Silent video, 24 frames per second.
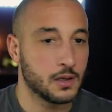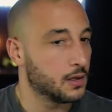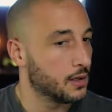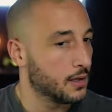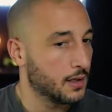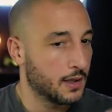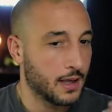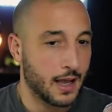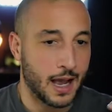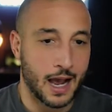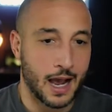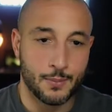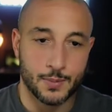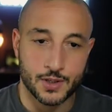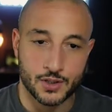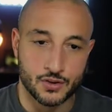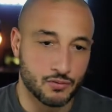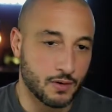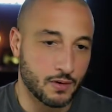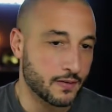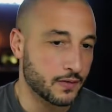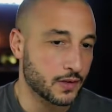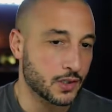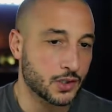How much
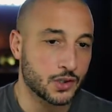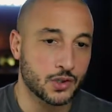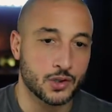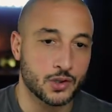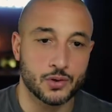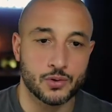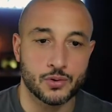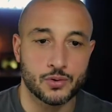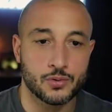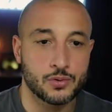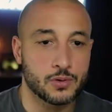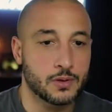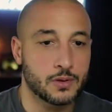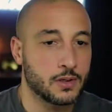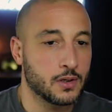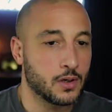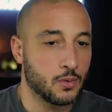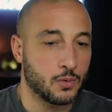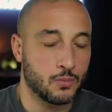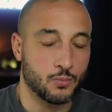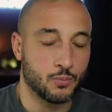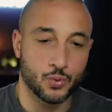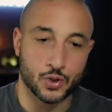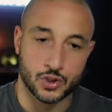revenue?
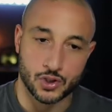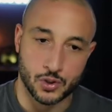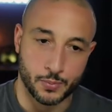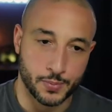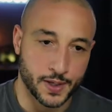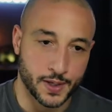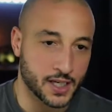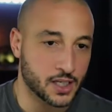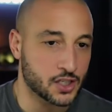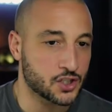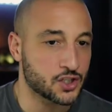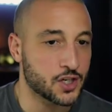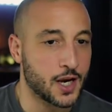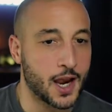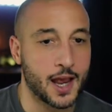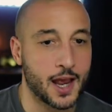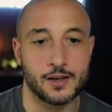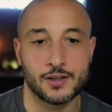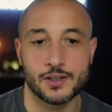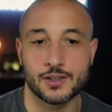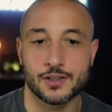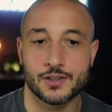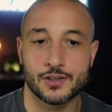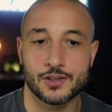What's your biggest
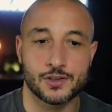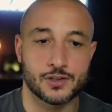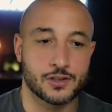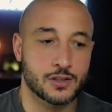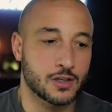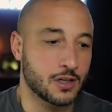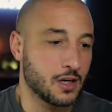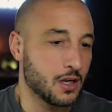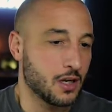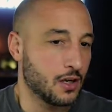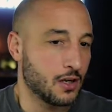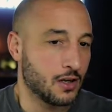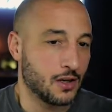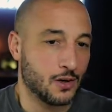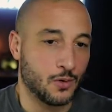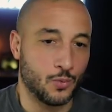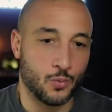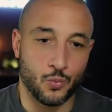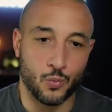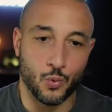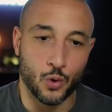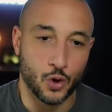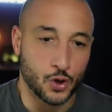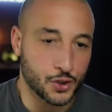challenge?
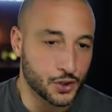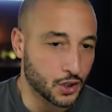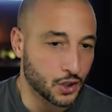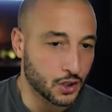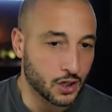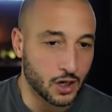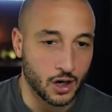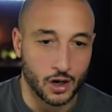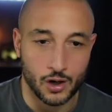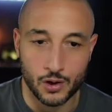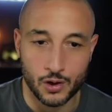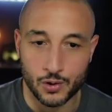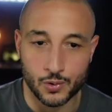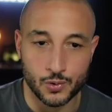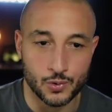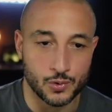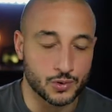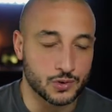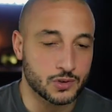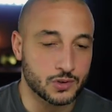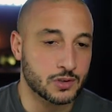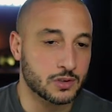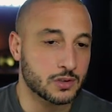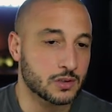What are your
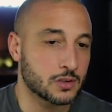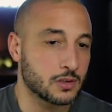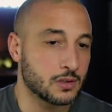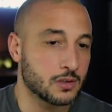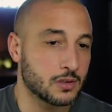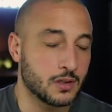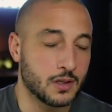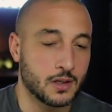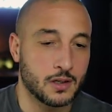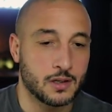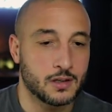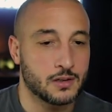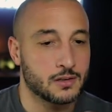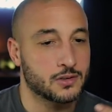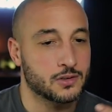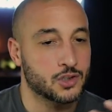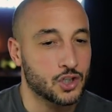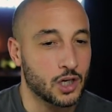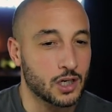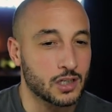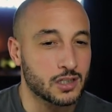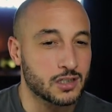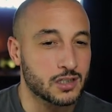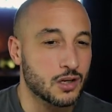goals?
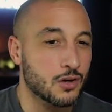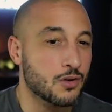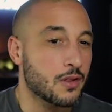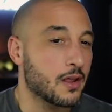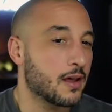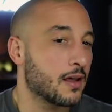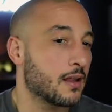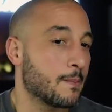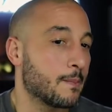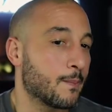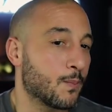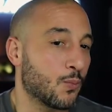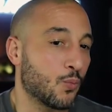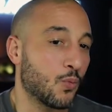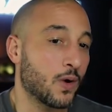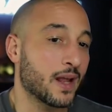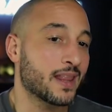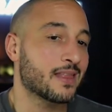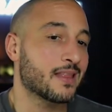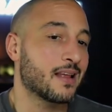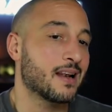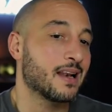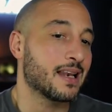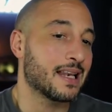Just so that
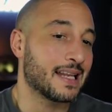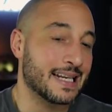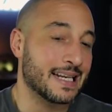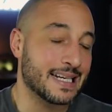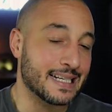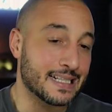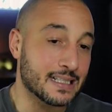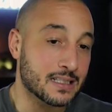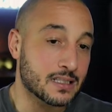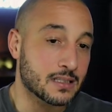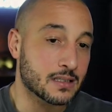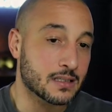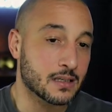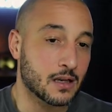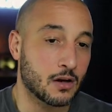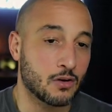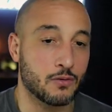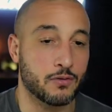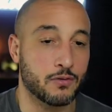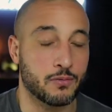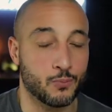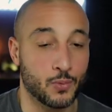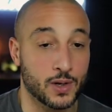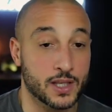when
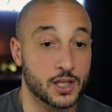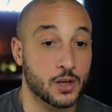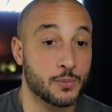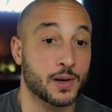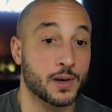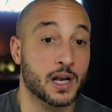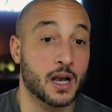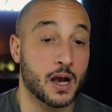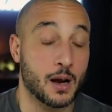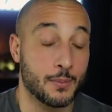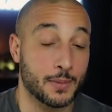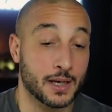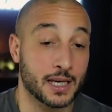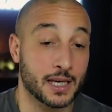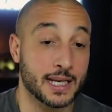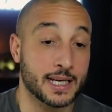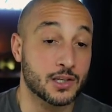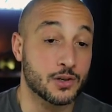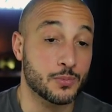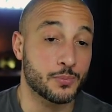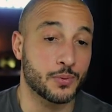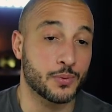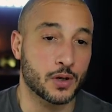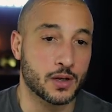you become a lead,
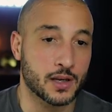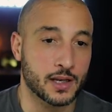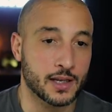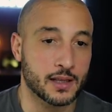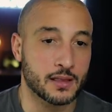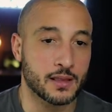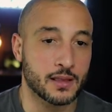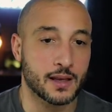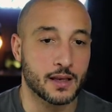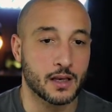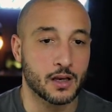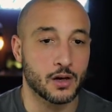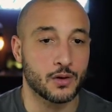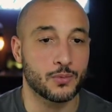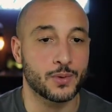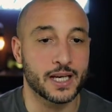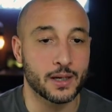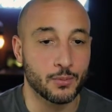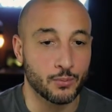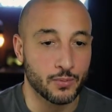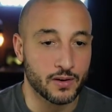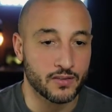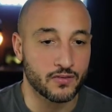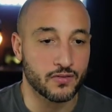you book in, they're going
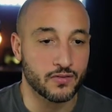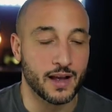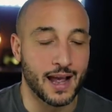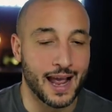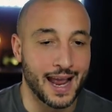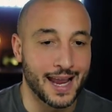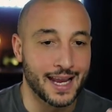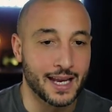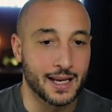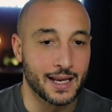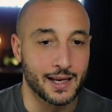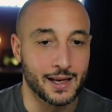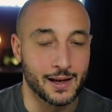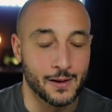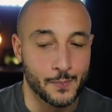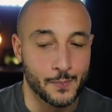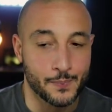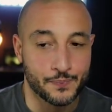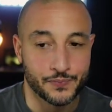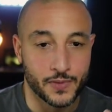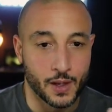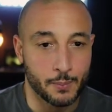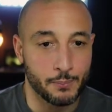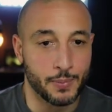in with a
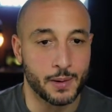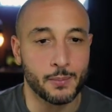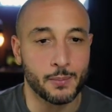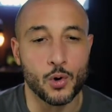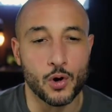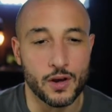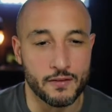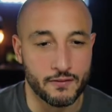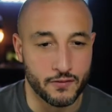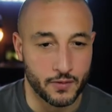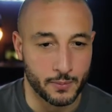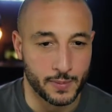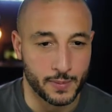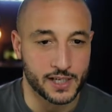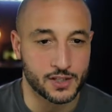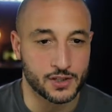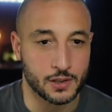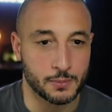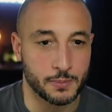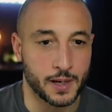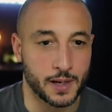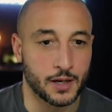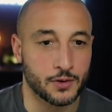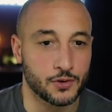bit more information
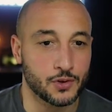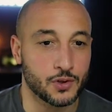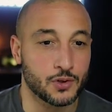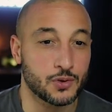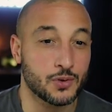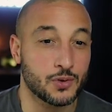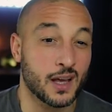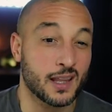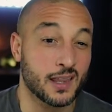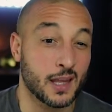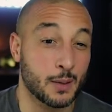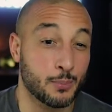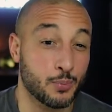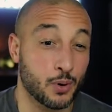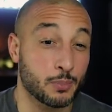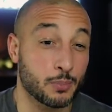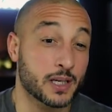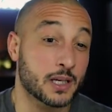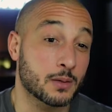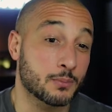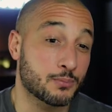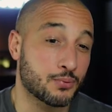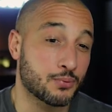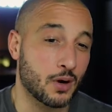about you, and they probably
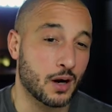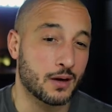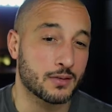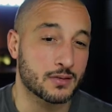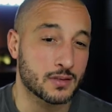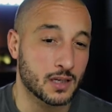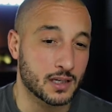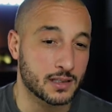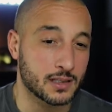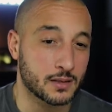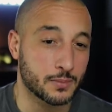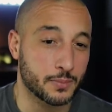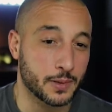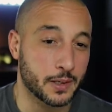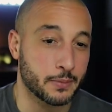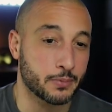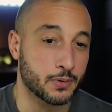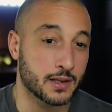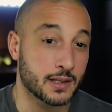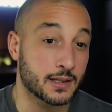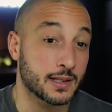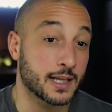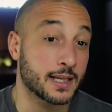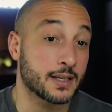can prioritize the people
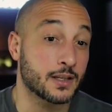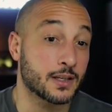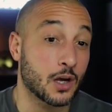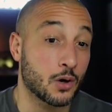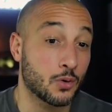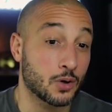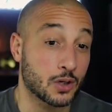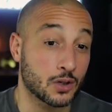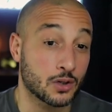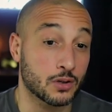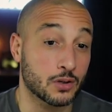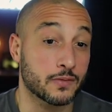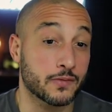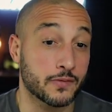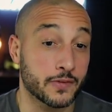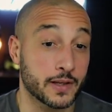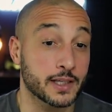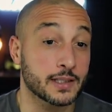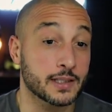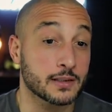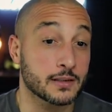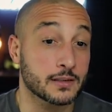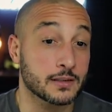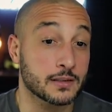that they know are good
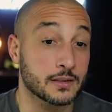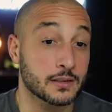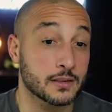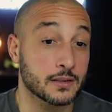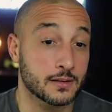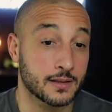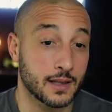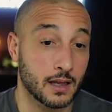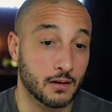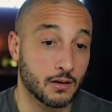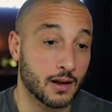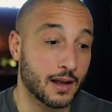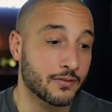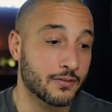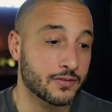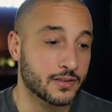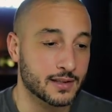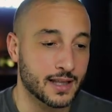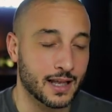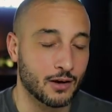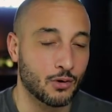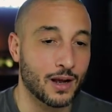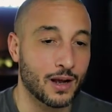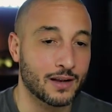fits. They'll
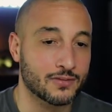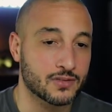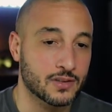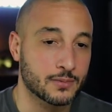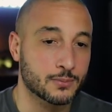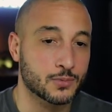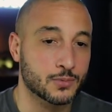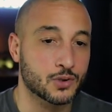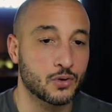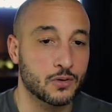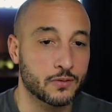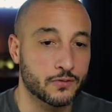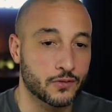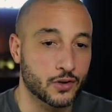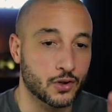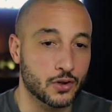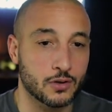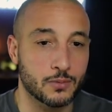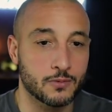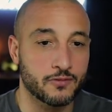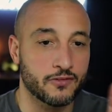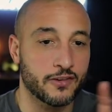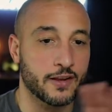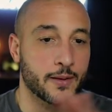have some sort of
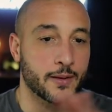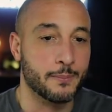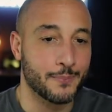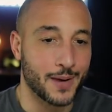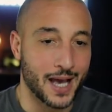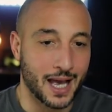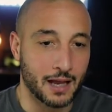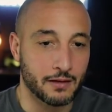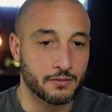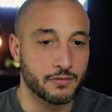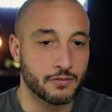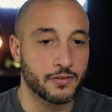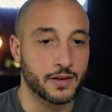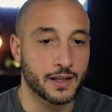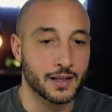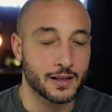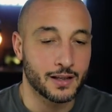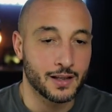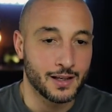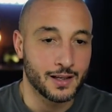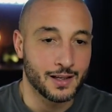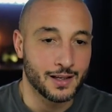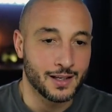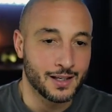good fit, bad fit
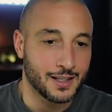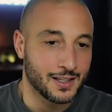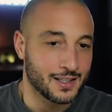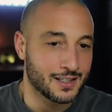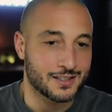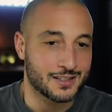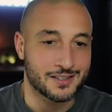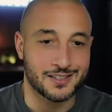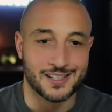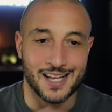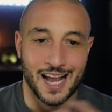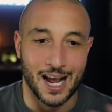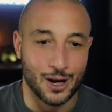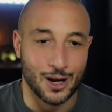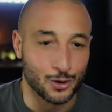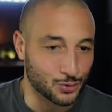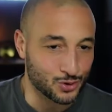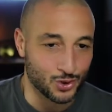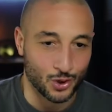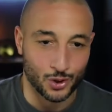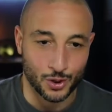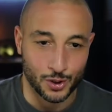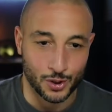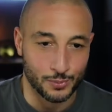sales
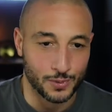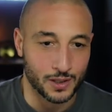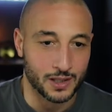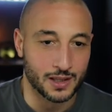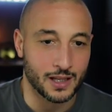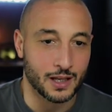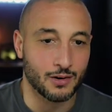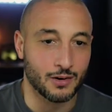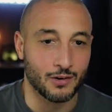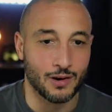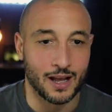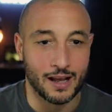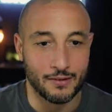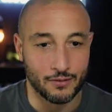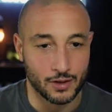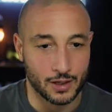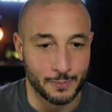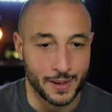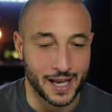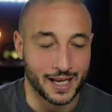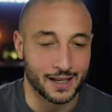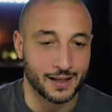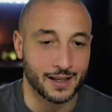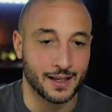document that they'll have on the
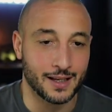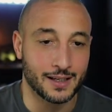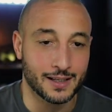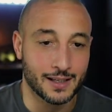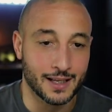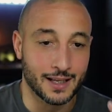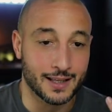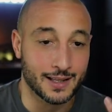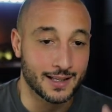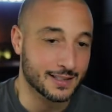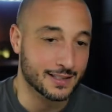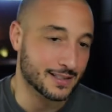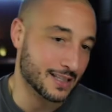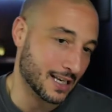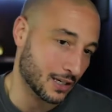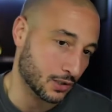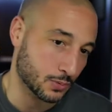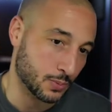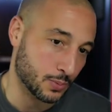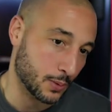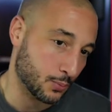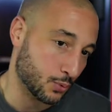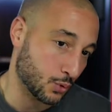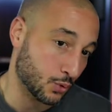back end, and their
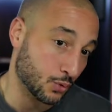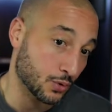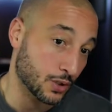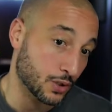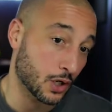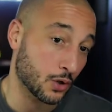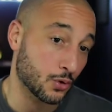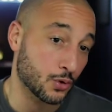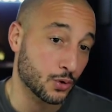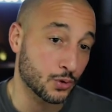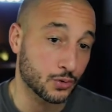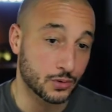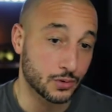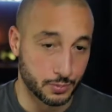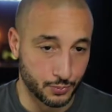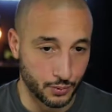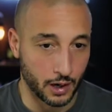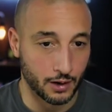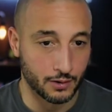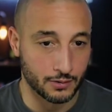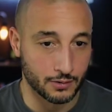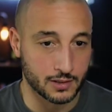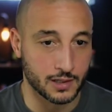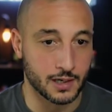salespeople will know who to
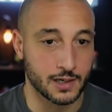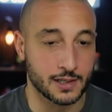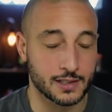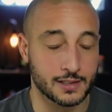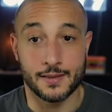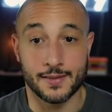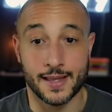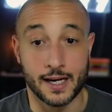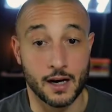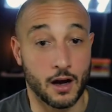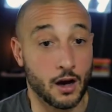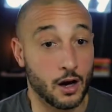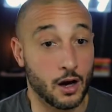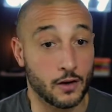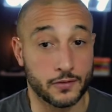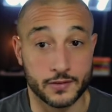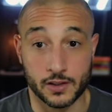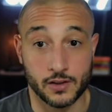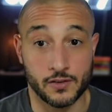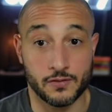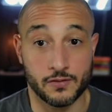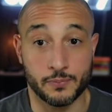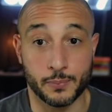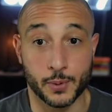prioritize. Then after
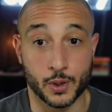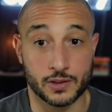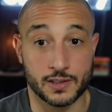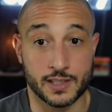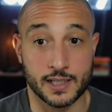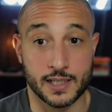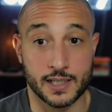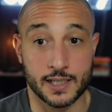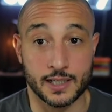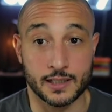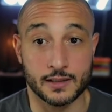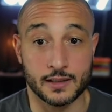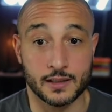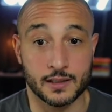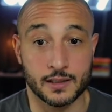you've booked in,